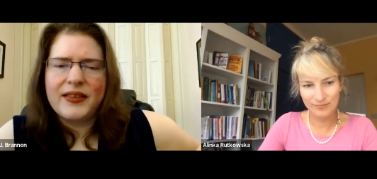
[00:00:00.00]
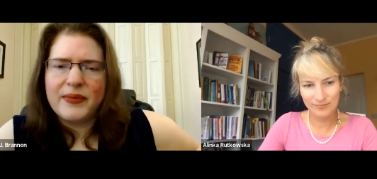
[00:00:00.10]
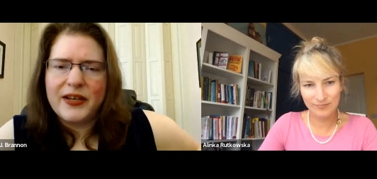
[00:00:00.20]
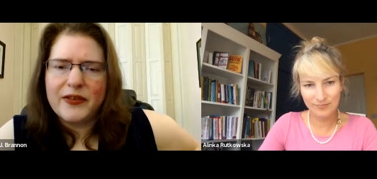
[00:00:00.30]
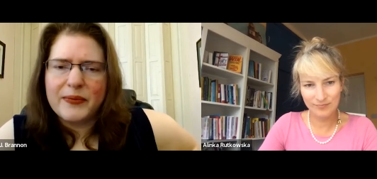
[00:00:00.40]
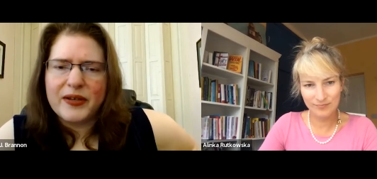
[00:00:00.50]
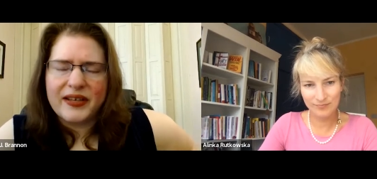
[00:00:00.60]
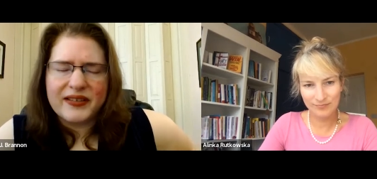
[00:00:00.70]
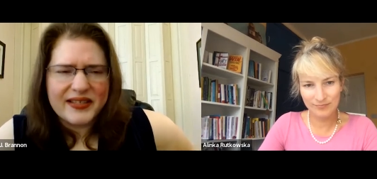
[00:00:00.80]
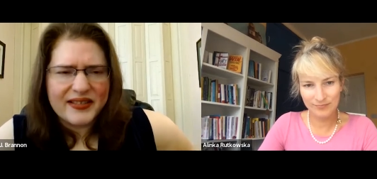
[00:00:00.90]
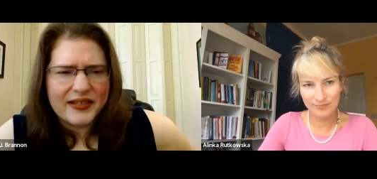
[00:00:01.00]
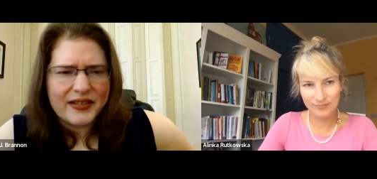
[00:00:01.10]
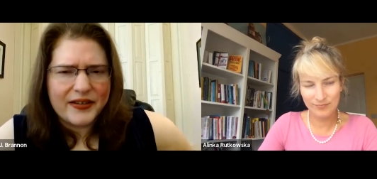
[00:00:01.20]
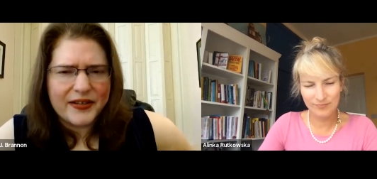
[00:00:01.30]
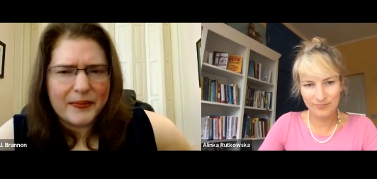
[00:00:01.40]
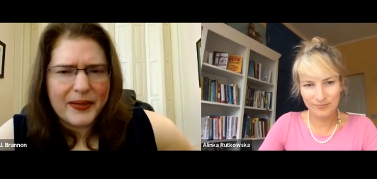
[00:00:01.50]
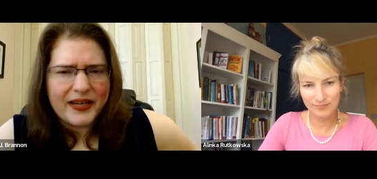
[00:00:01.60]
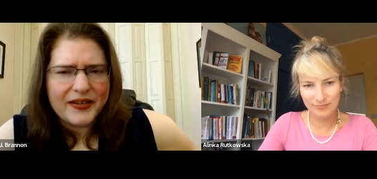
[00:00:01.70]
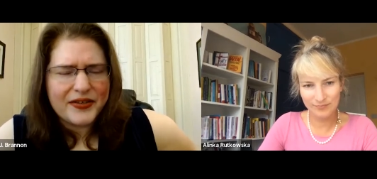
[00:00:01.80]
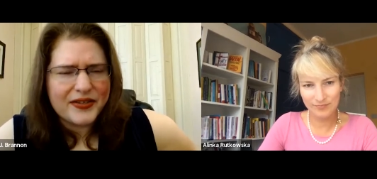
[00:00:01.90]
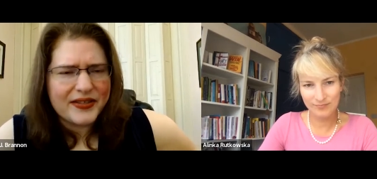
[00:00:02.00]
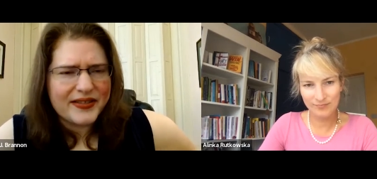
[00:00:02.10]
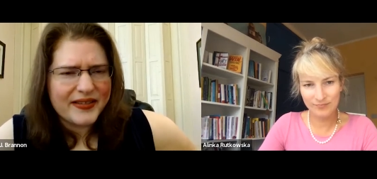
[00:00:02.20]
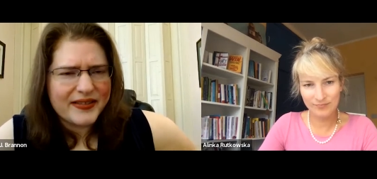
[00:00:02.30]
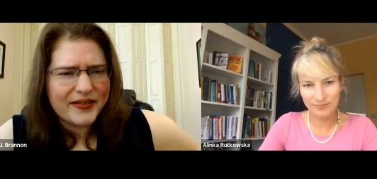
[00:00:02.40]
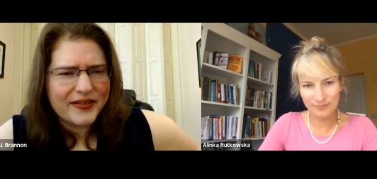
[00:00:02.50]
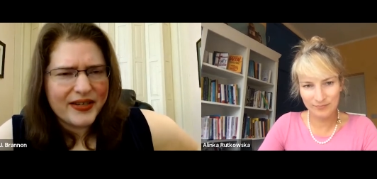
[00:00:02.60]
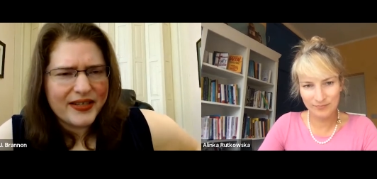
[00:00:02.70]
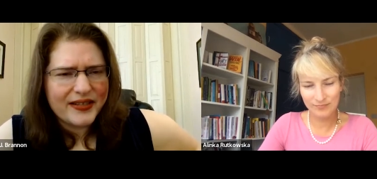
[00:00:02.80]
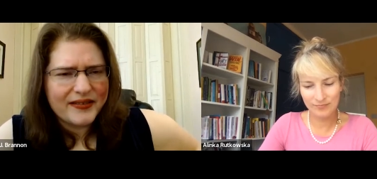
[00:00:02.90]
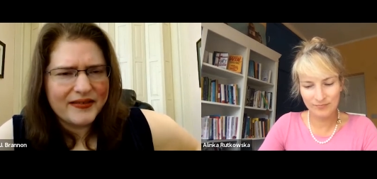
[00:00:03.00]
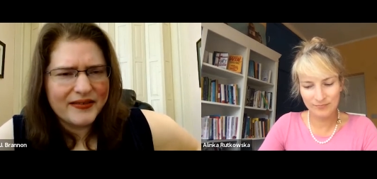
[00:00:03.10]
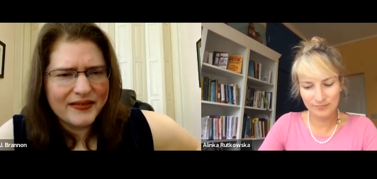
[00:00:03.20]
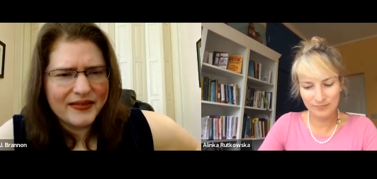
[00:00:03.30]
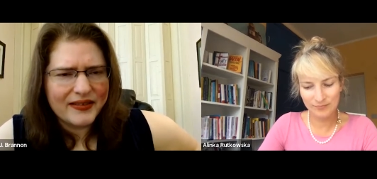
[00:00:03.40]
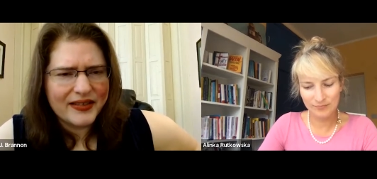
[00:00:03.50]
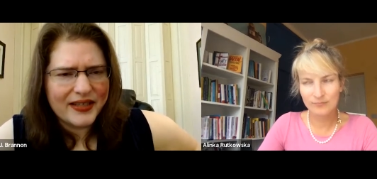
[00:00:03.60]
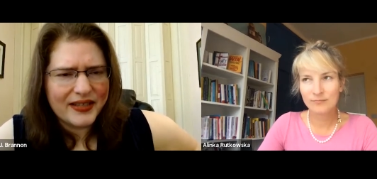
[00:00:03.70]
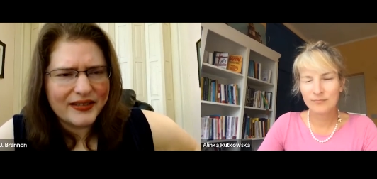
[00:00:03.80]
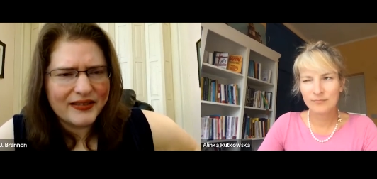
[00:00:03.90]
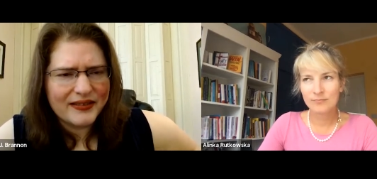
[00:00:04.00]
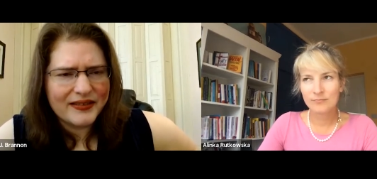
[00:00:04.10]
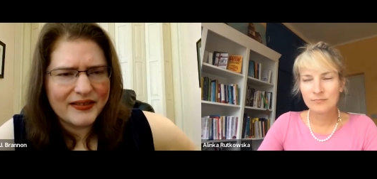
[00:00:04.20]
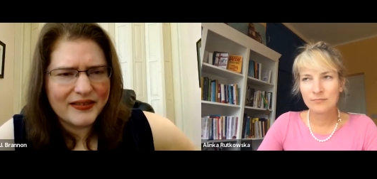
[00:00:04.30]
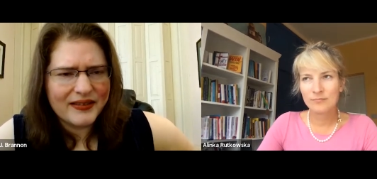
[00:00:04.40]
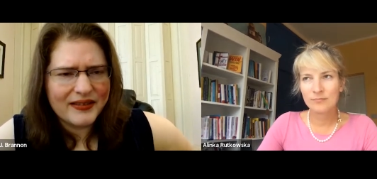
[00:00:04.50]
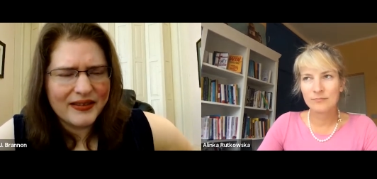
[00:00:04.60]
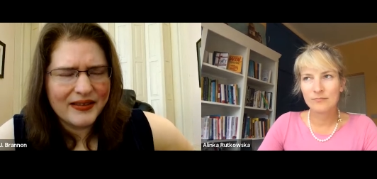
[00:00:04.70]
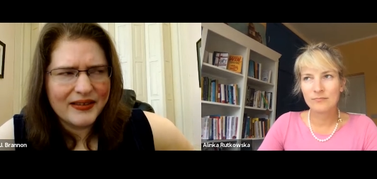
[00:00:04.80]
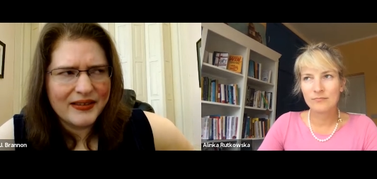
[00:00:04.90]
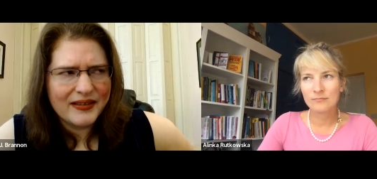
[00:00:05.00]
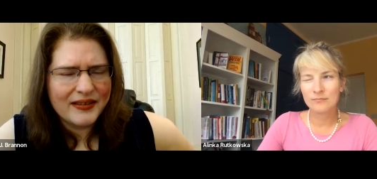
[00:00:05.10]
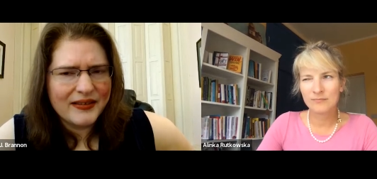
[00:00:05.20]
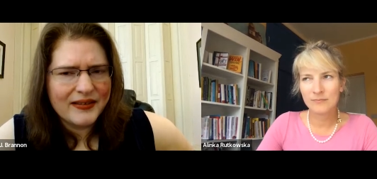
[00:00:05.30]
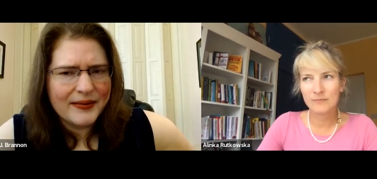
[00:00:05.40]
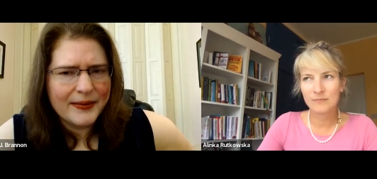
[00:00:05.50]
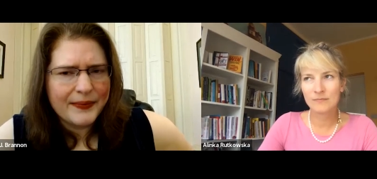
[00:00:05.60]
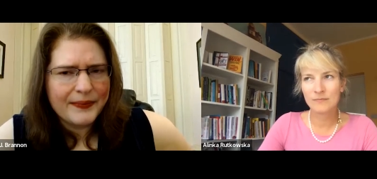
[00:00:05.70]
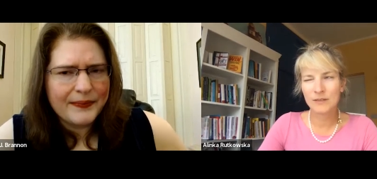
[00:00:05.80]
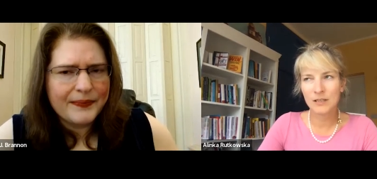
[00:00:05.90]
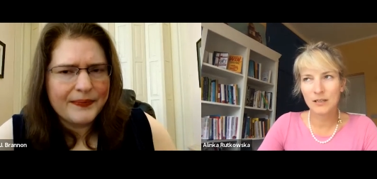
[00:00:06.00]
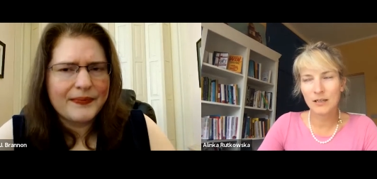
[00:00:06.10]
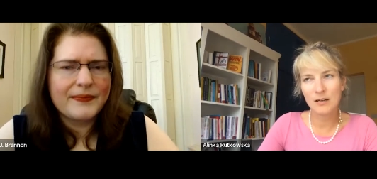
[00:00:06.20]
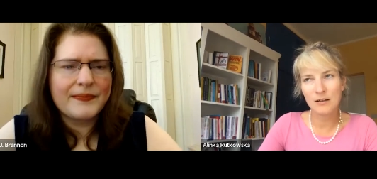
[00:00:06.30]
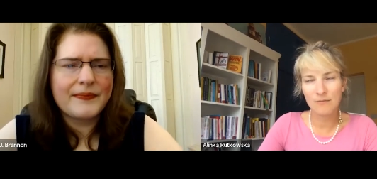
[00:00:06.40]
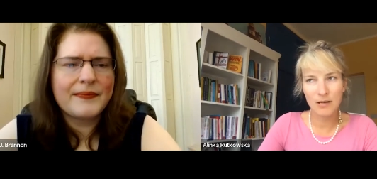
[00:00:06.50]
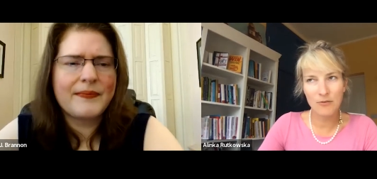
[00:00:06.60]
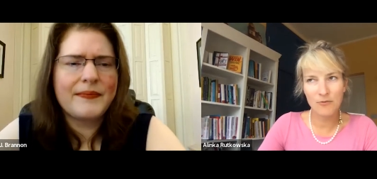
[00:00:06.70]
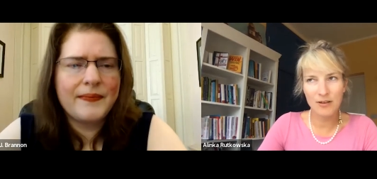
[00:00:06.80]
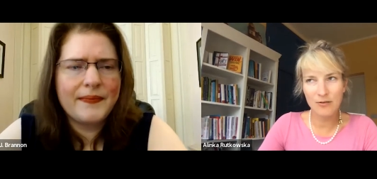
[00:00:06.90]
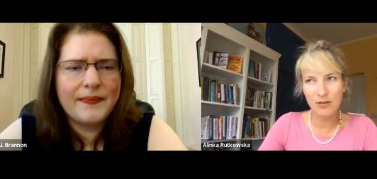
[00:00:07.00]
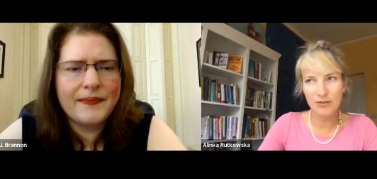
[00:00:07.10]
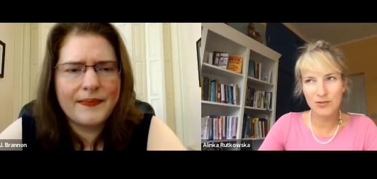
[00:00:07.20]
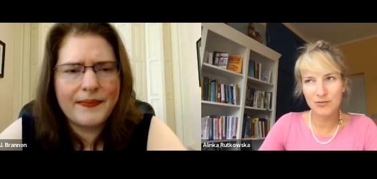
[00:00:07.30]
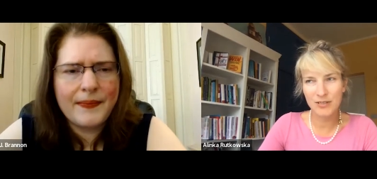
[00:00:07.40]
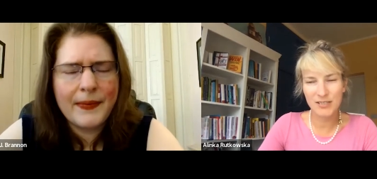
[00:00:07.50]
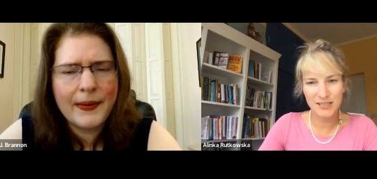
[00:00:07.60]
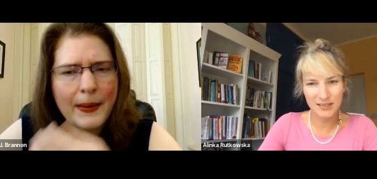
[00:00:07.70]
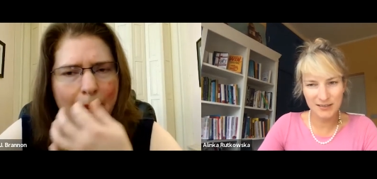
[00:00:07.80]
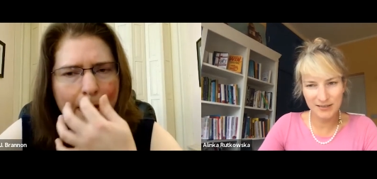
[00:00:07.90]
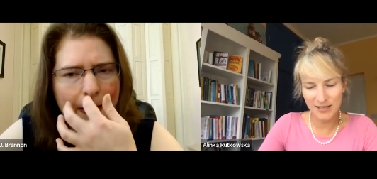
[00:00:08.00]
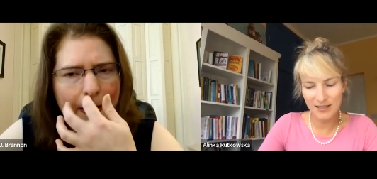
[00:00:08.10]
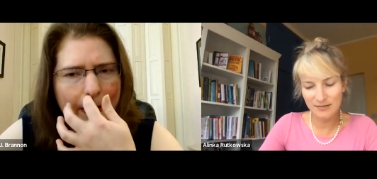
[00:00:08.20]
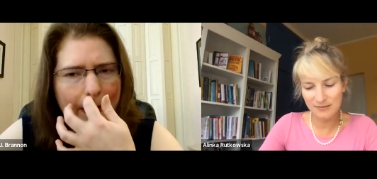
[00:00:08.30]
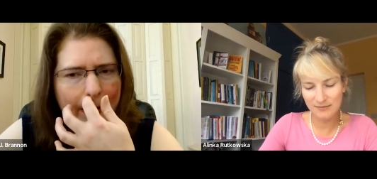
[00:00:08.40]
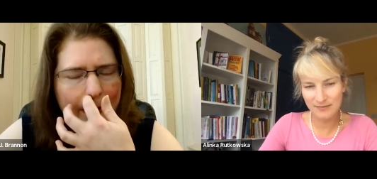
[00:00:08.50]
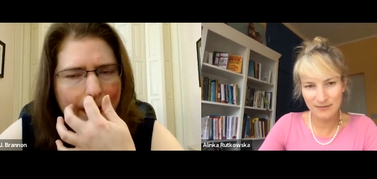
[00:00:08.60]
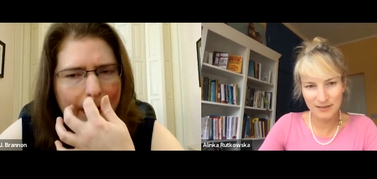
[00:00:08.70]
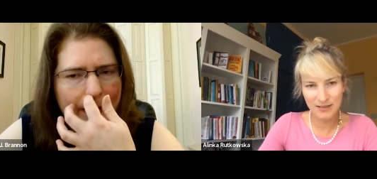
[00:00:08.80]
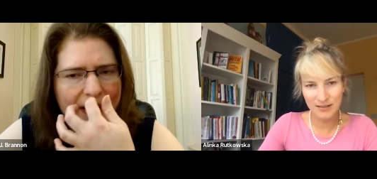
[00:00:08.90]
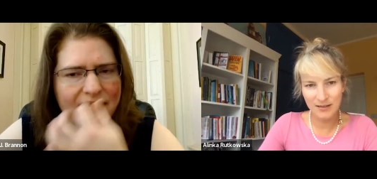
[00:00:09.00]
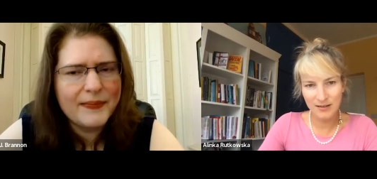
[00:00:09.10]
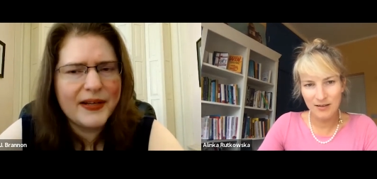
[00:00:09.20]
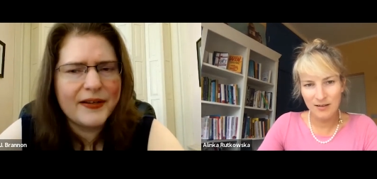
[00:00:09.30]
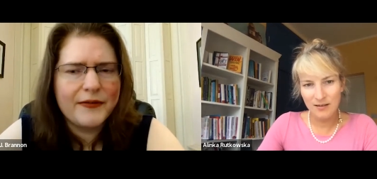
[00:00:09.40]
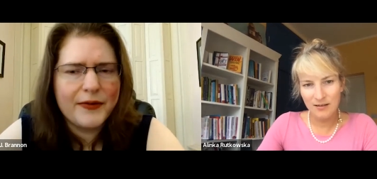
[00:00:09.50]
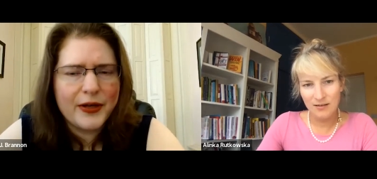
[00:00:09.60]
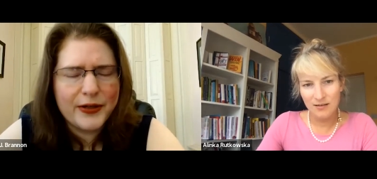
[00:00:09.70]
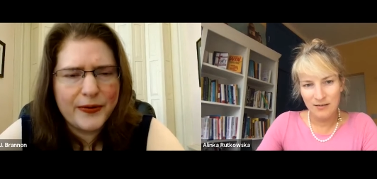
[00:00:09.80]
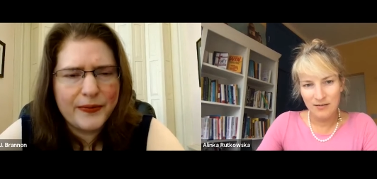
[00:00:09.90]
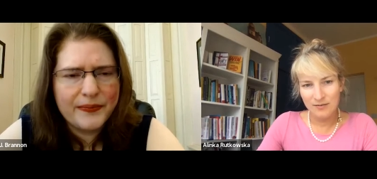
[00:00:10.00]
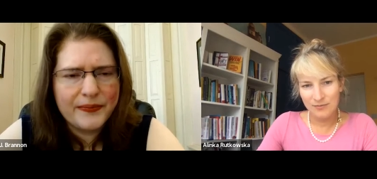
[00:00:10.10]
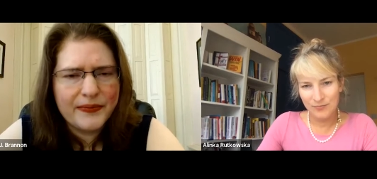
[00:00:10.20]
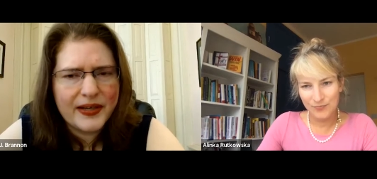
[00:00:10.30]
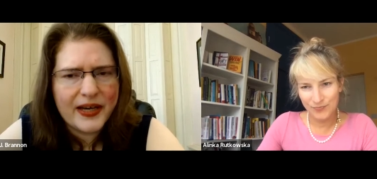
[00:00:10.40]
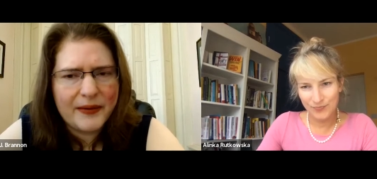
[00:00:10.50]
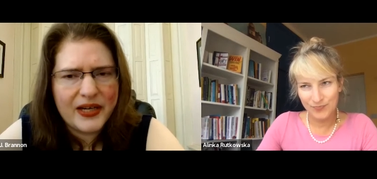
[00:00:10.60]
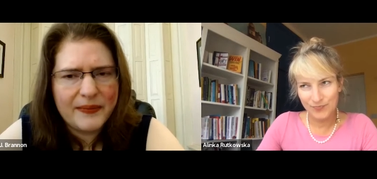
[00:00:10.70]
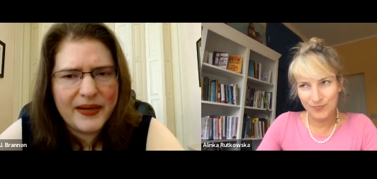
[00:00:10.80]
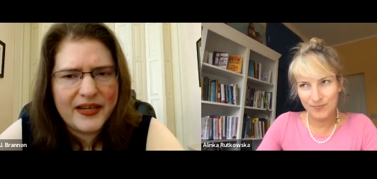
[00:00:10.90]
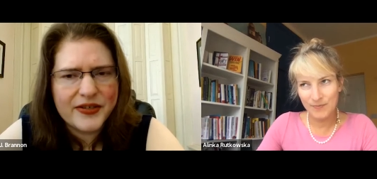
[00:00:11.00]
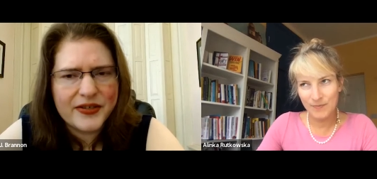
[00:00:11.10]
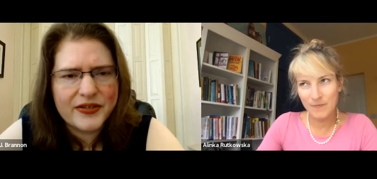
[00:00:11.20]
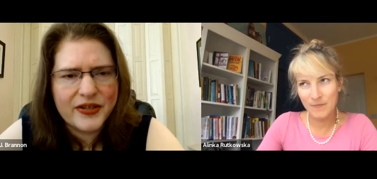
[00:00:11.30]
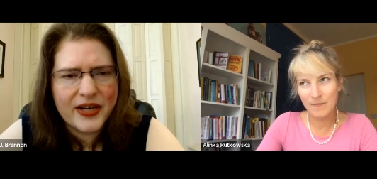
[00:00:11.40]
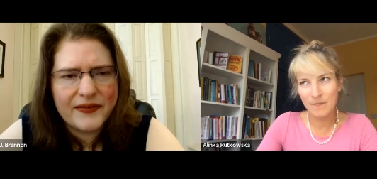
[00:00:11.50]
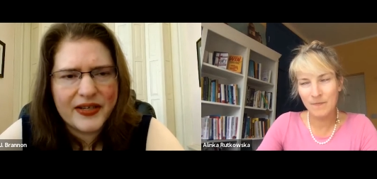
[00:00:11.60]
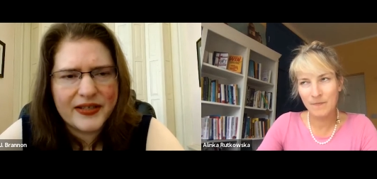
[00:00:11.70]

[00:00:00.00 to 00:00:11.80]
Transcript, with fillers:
Speaker 1: that many of them are like less than a dollar a page. Does that sound right, Alinka? Mm,
Speaker 2: yeah, without illustrations. Yeah.
Speaker 1: It might depend on the volume, like how many pages you're having